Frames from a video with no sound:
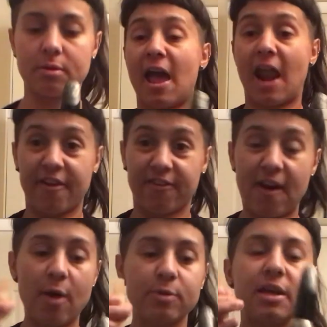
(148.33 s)
And I
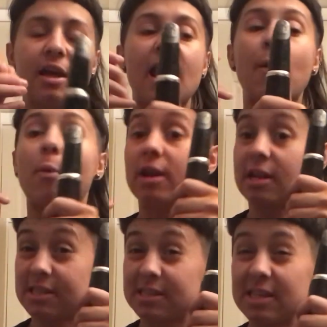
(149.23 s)
found it and I
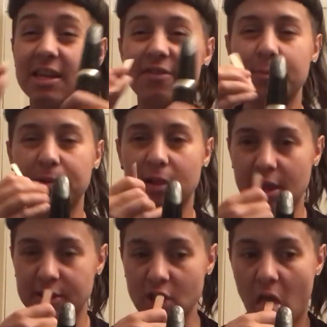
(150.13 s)
want to see if it
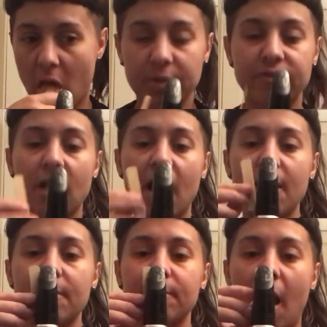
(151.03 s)
plays. If
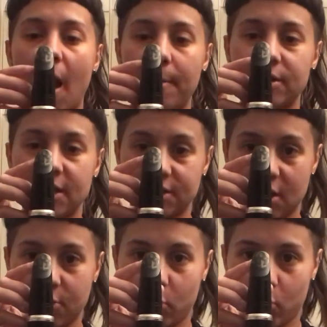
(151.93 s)
not, I'm gonna test
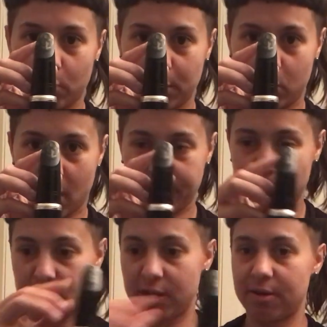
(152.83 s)
another really
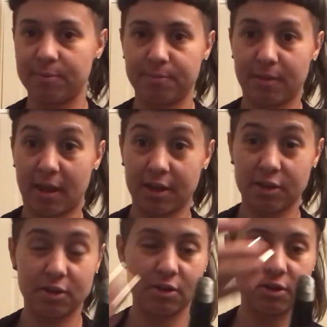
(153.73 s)
crappy reed that I
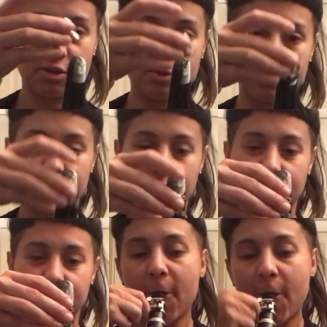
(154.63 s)
can use this
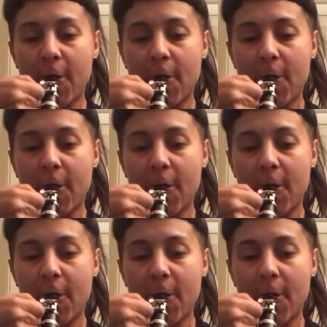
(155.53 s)
on.